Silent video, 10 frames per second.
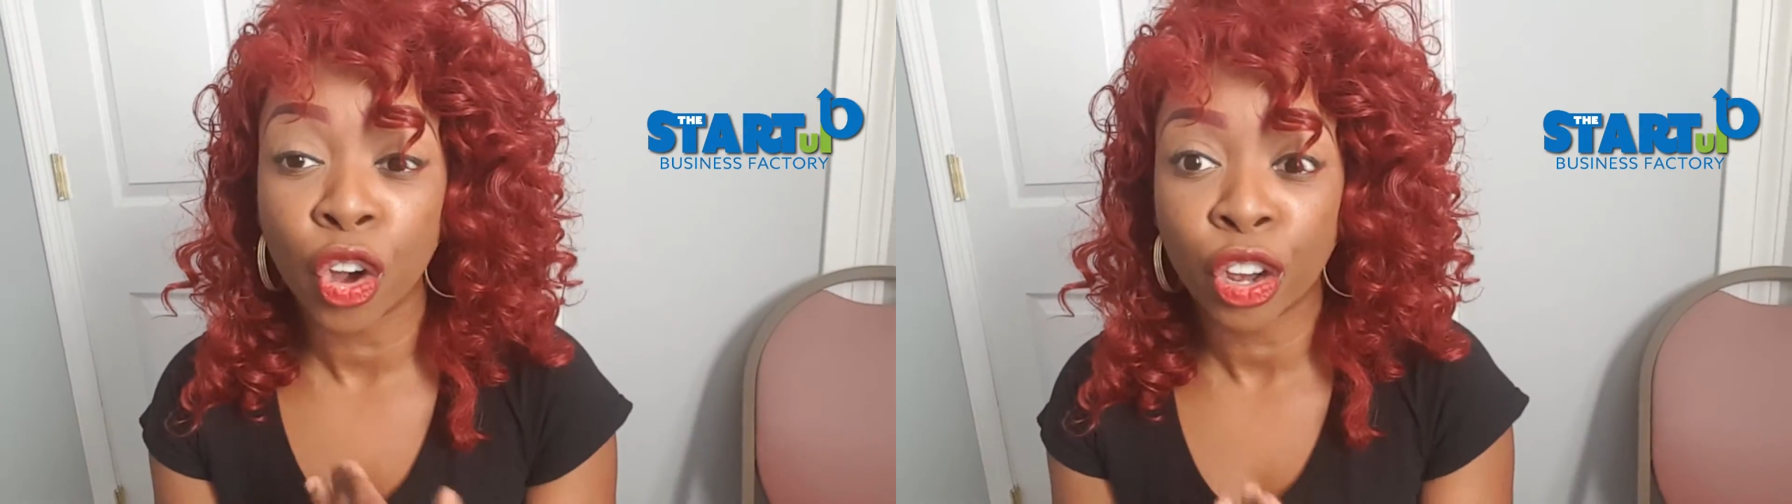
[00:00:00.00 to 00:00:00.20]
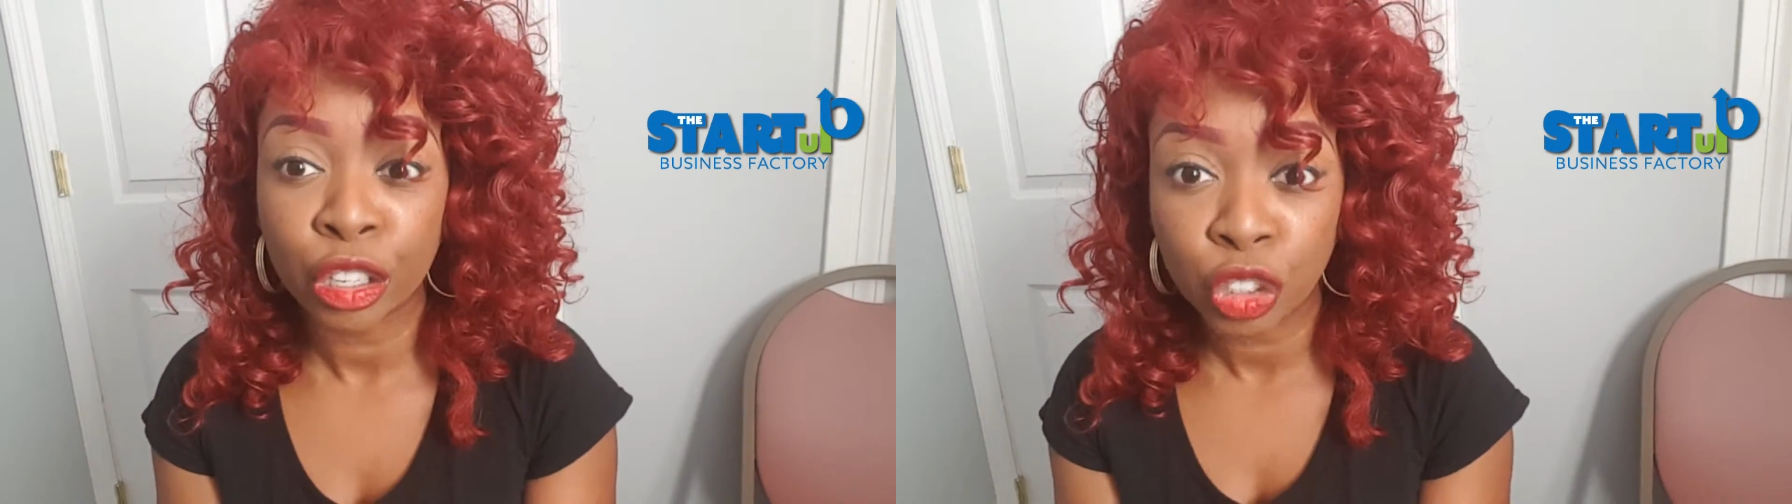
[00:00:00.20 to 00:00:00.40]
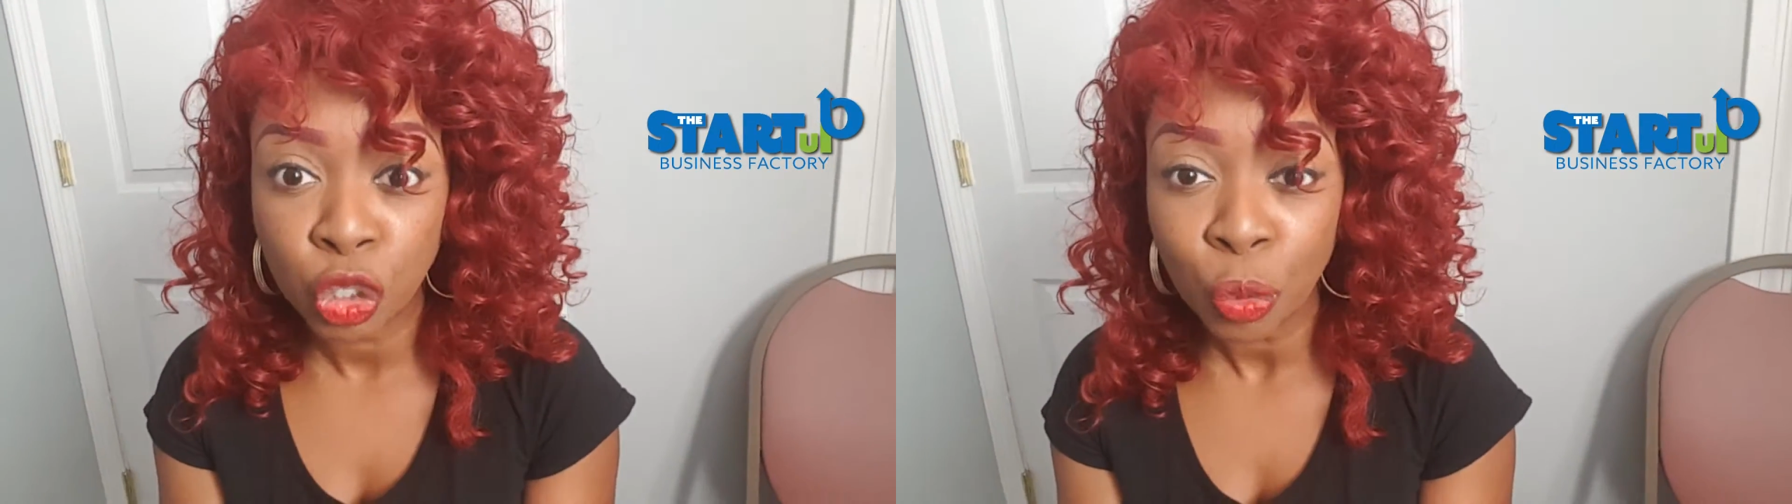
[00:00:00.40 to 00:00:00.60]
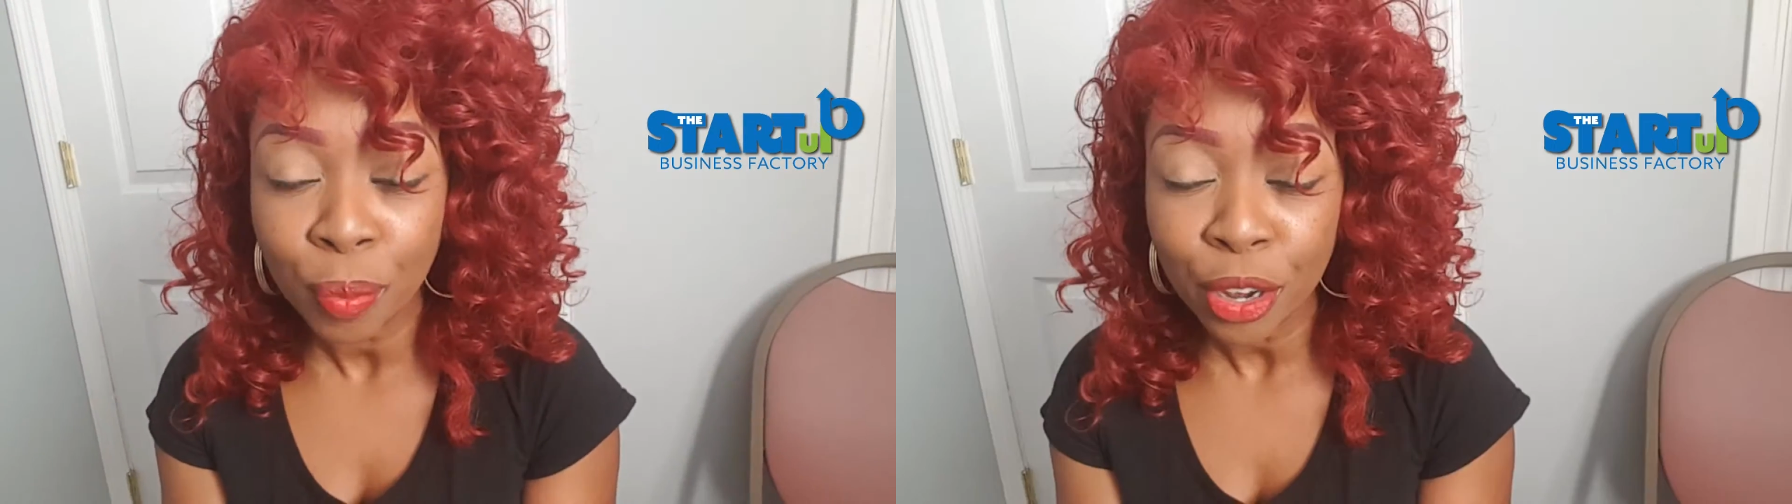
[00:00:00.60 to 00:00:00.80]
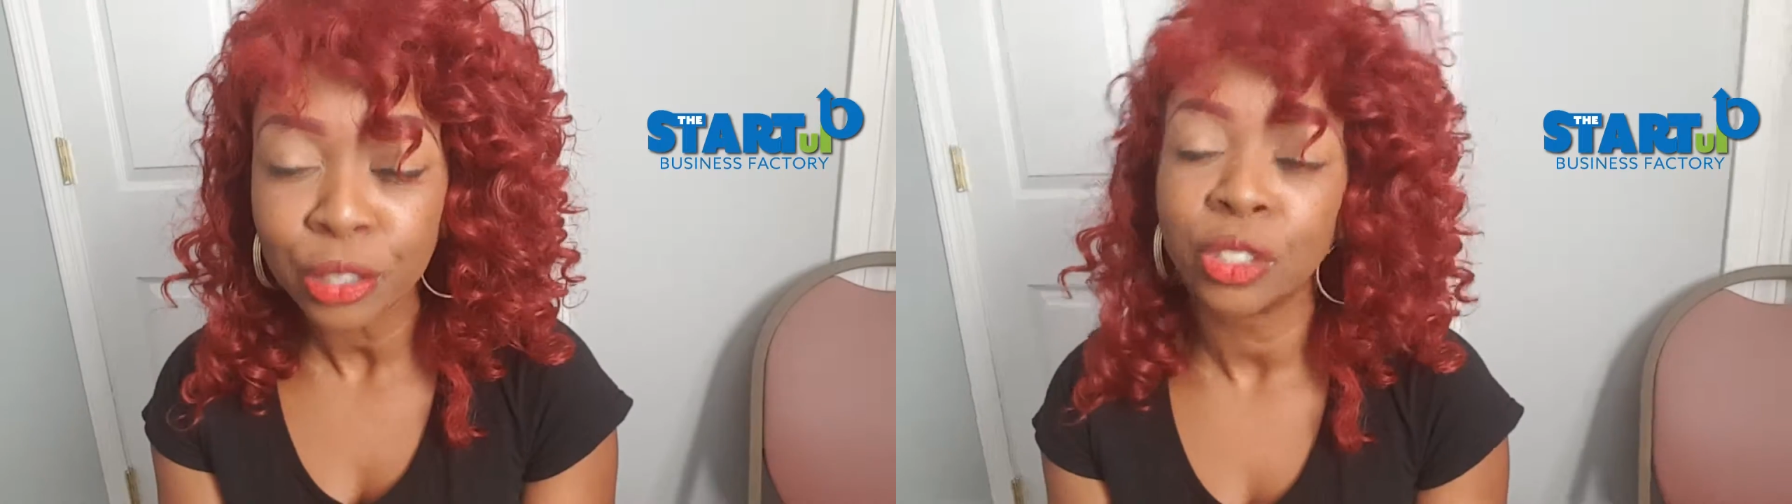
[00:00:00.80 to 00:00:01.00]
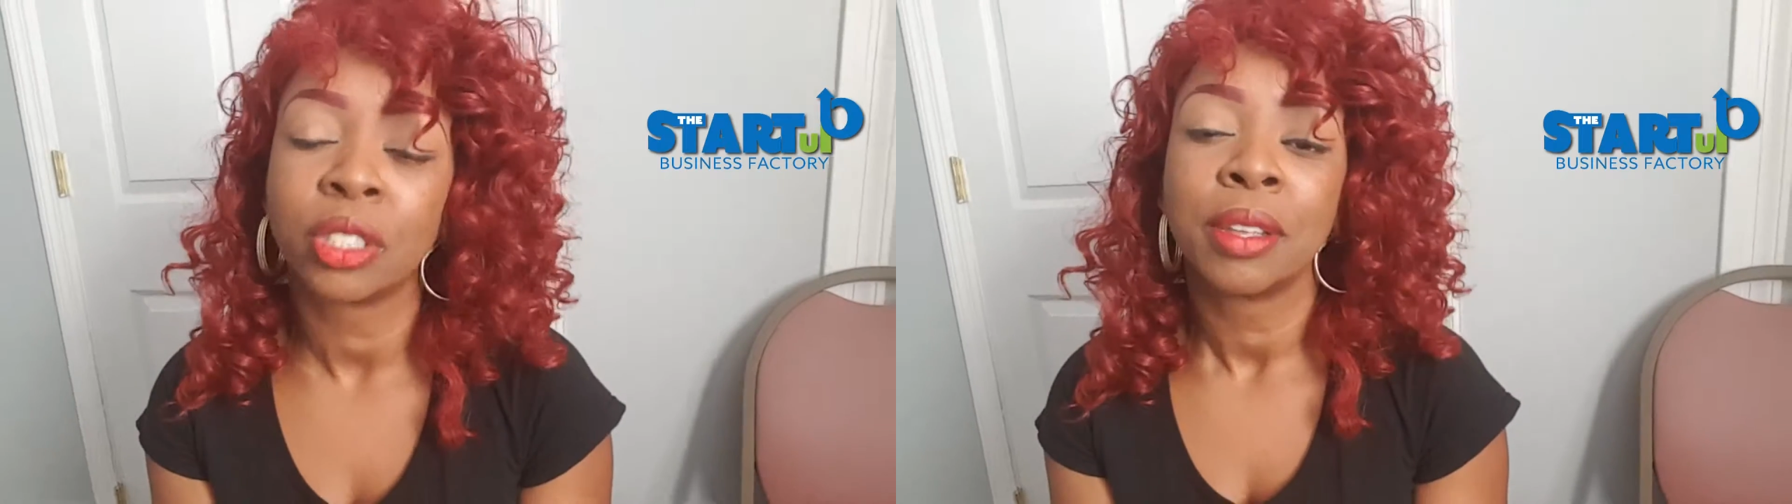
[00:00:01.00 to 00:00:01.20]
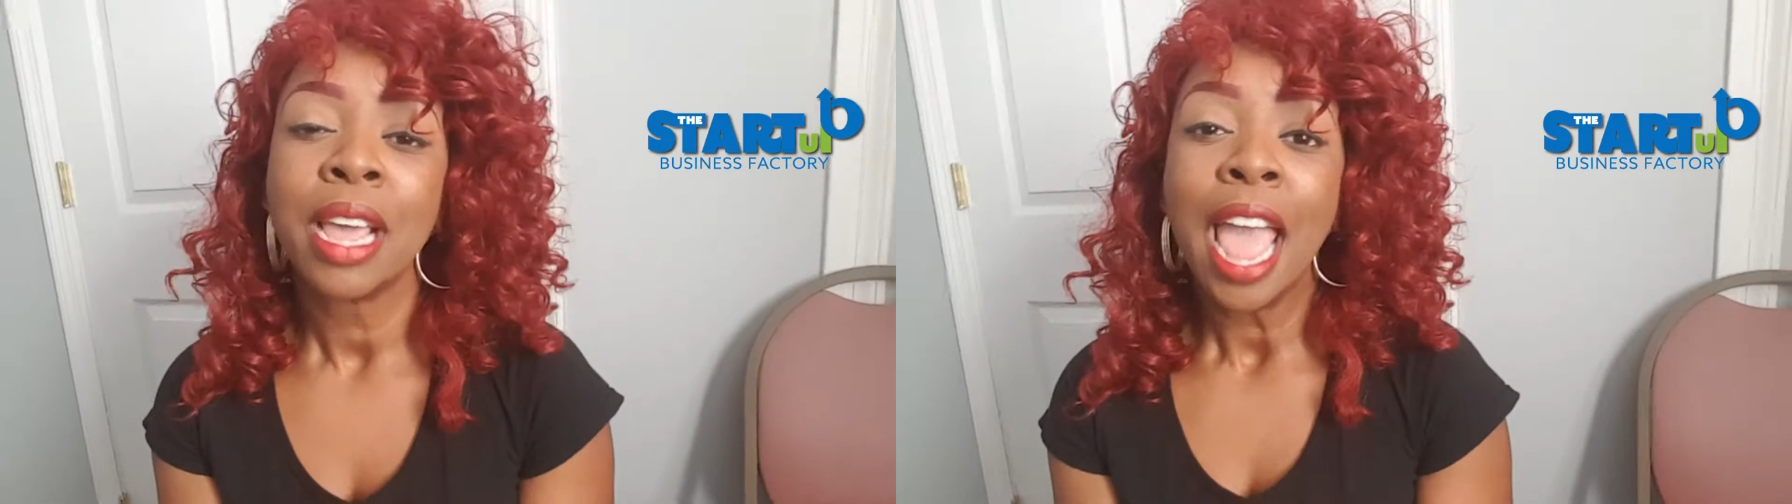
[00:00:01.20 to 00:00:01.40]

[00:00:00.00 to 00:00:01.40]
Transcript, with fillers: your consumers